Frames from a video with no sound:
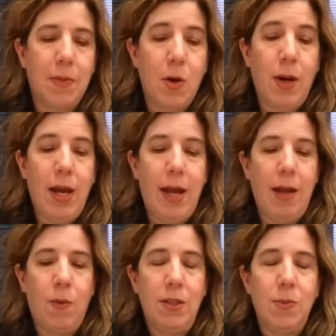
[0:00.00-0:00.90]
go
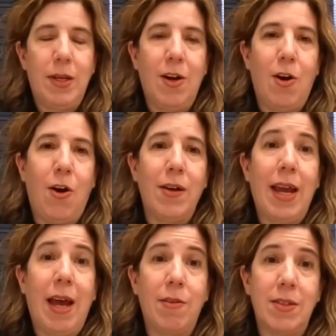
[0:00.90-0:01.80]
ahead once we can all
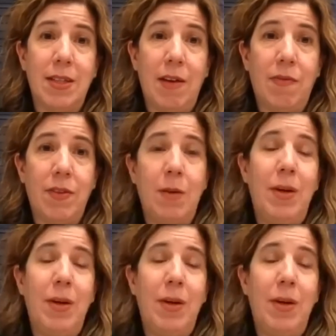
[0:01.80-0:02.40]
gather safely.